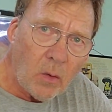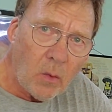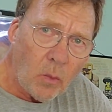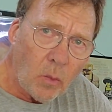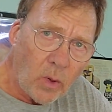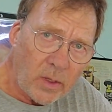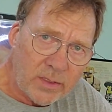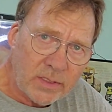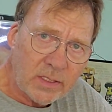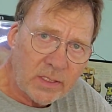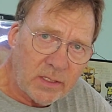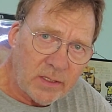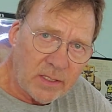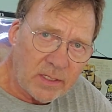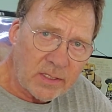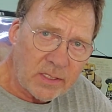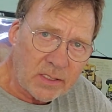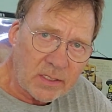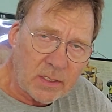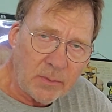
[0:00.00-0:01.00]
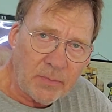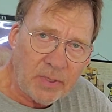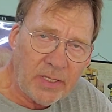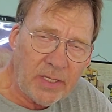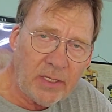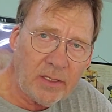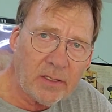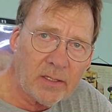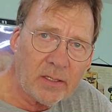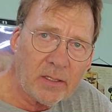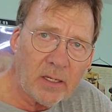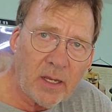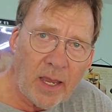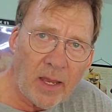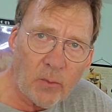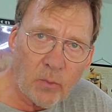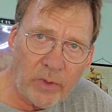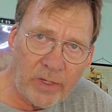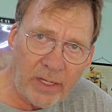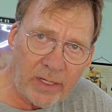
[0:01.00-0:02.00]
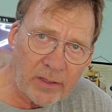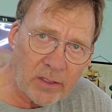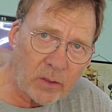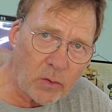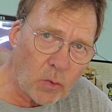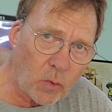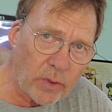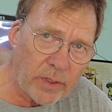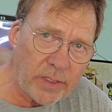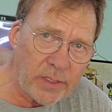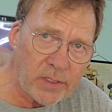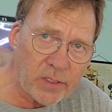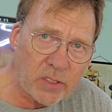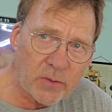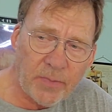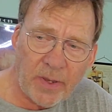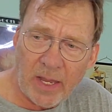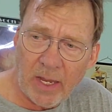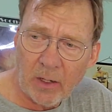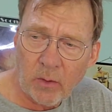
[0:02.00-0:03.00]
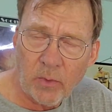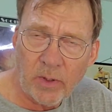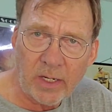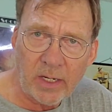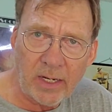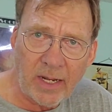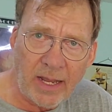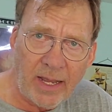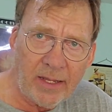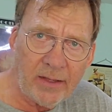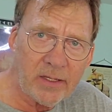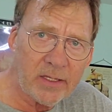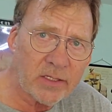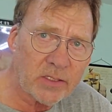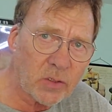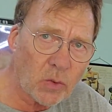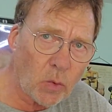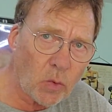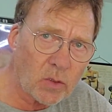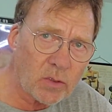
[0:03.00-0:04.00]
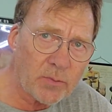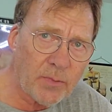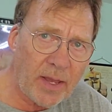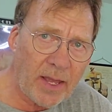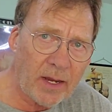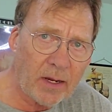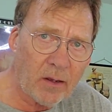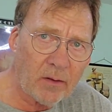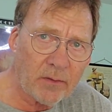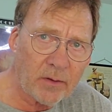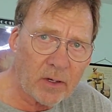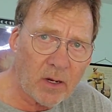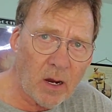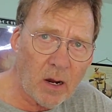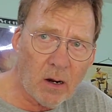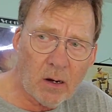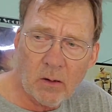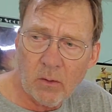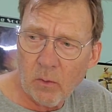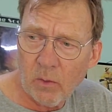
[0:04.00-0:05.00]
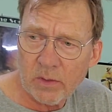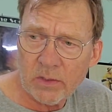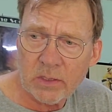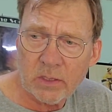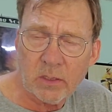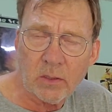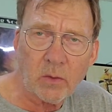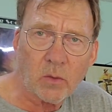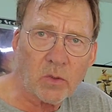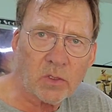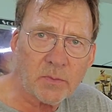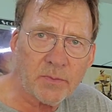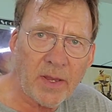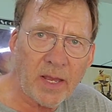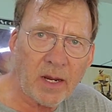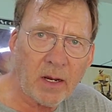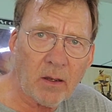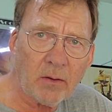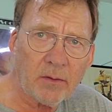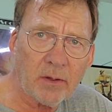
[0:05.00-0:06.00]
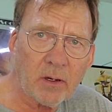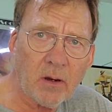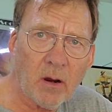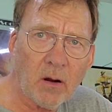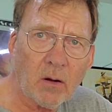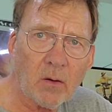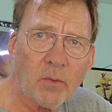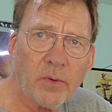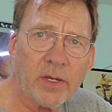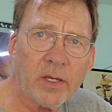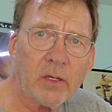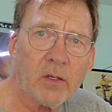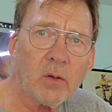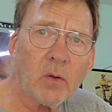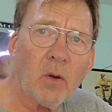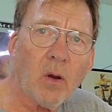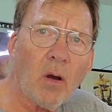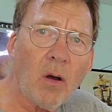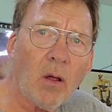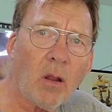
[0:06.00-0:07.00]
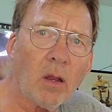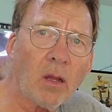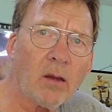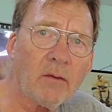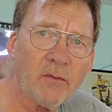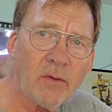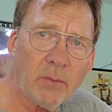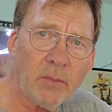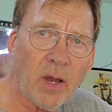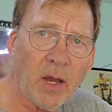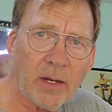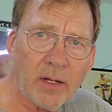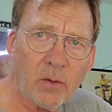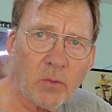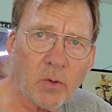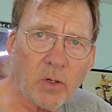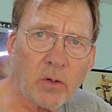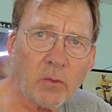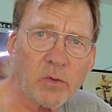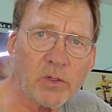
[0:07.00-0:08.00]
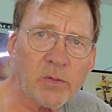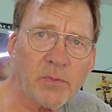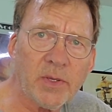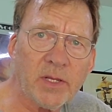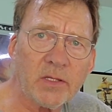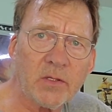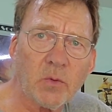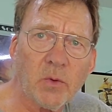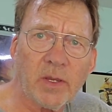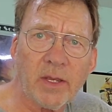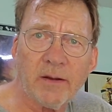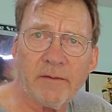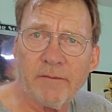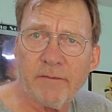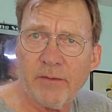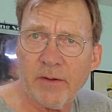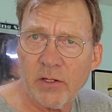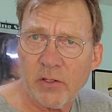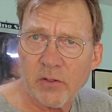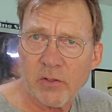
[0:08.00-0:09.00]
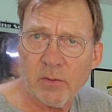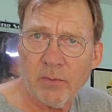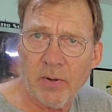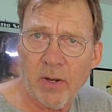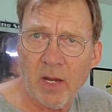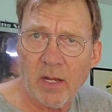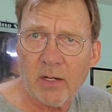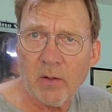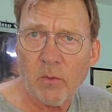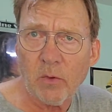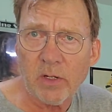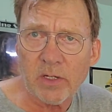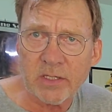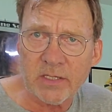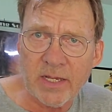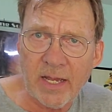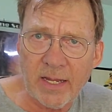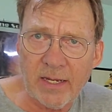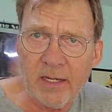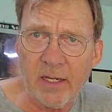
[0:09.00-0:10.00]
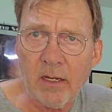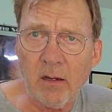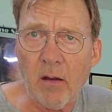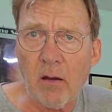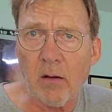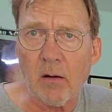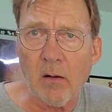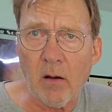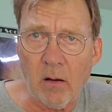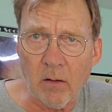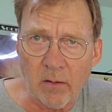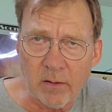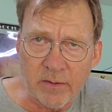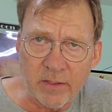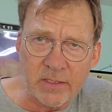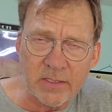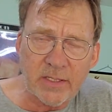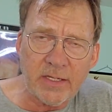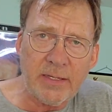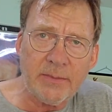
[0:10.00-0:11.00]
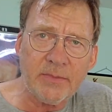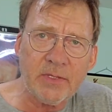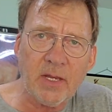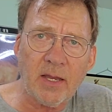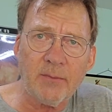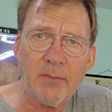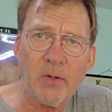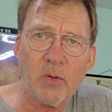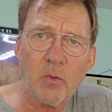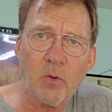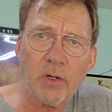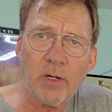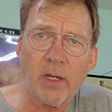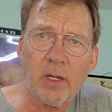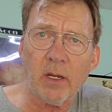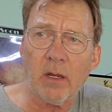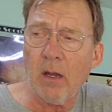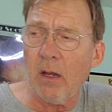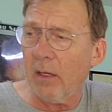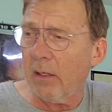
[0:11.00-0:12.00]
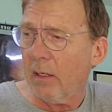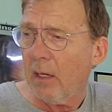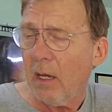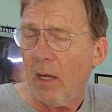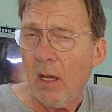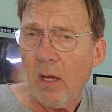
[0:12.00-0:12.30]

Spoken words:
Once this is complete and we get the door hinges back, we can hang these doors back on the car. Once the door is back on the car, we can do all of the body work, which means we can finish the body work sanding on all of the seams I've been working on.